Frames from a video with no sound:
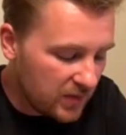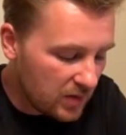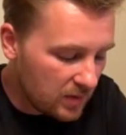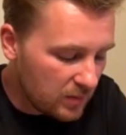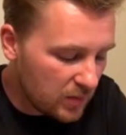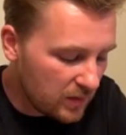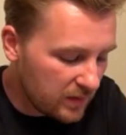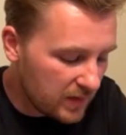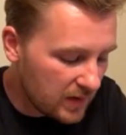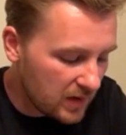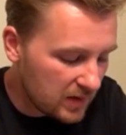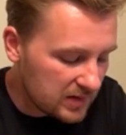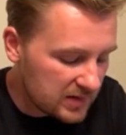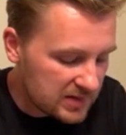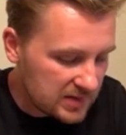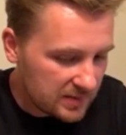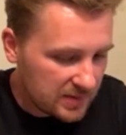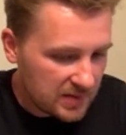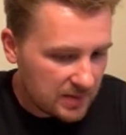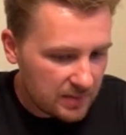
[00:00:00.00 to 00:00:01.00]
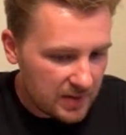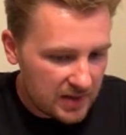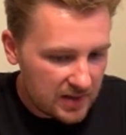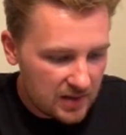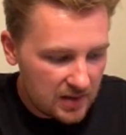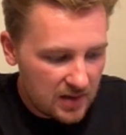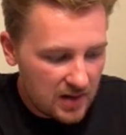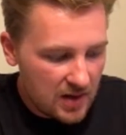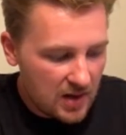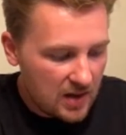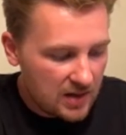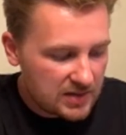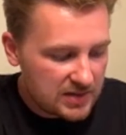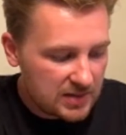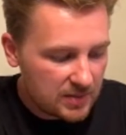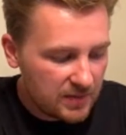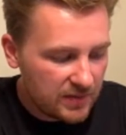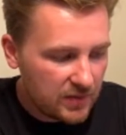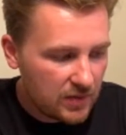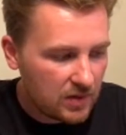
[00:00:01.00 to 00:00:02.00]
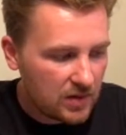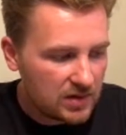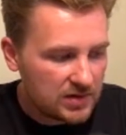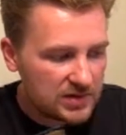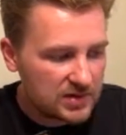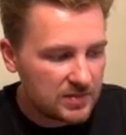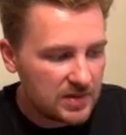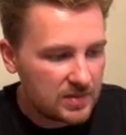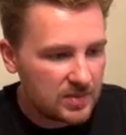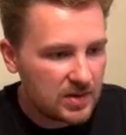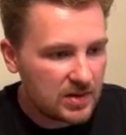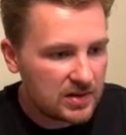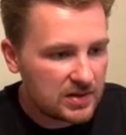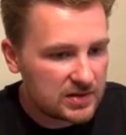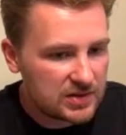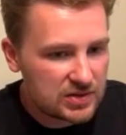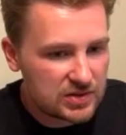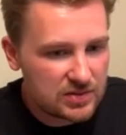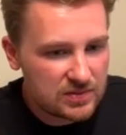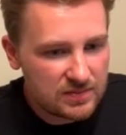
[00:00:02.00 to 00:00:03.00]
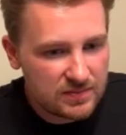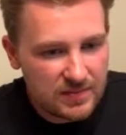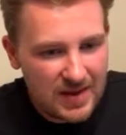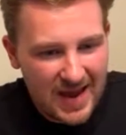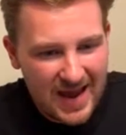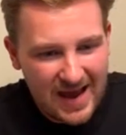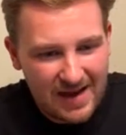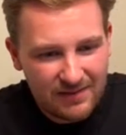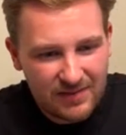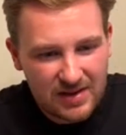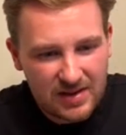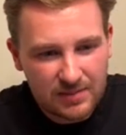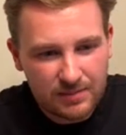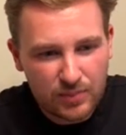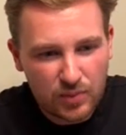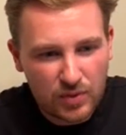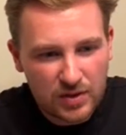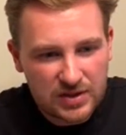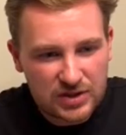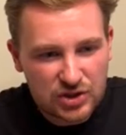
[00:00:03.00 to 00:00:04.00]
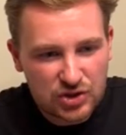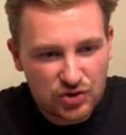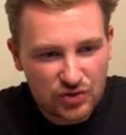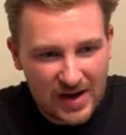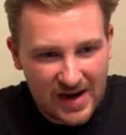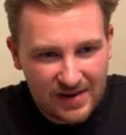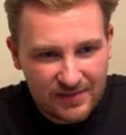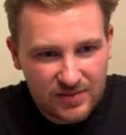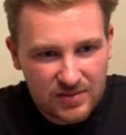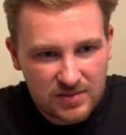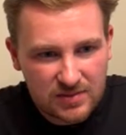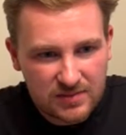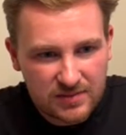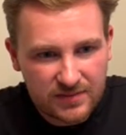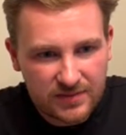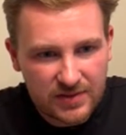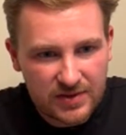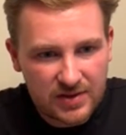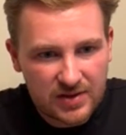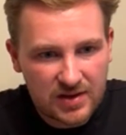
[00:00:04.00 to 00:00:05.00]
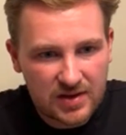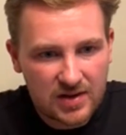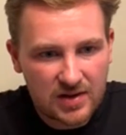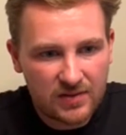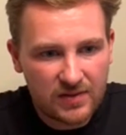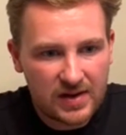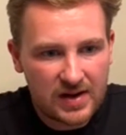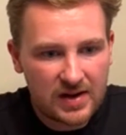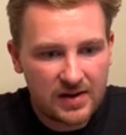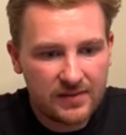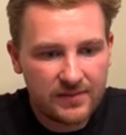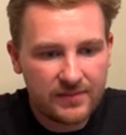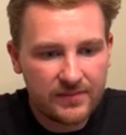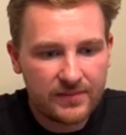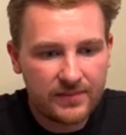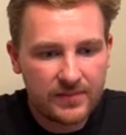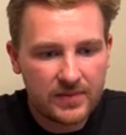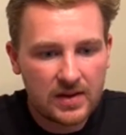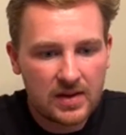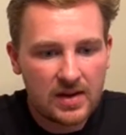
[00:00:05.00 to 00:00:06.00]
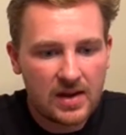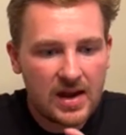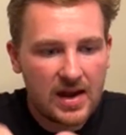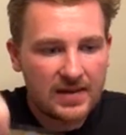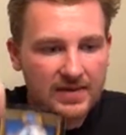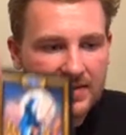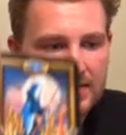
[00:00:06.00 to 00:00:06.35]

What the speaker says: you are moving on to something better. Some of you are also maybe having important travel for your career at